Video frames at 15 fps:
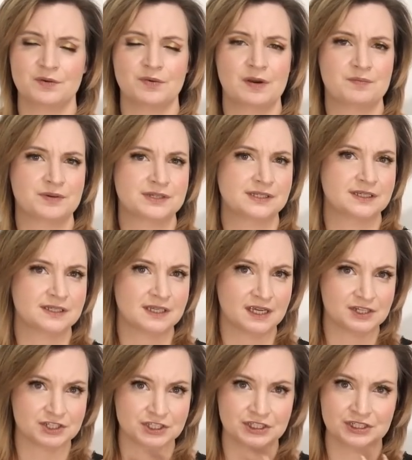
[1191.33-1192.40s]

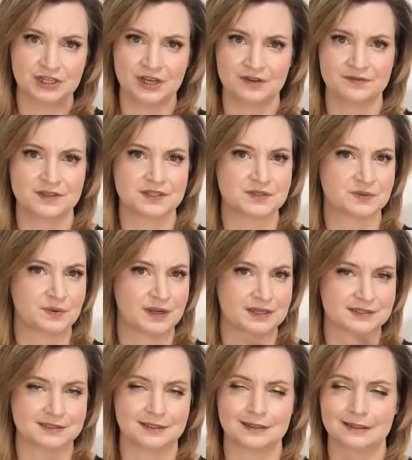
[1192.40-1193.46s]
representation of this
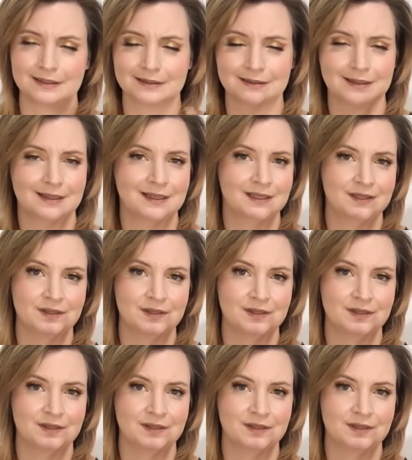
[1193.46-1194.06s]
race that they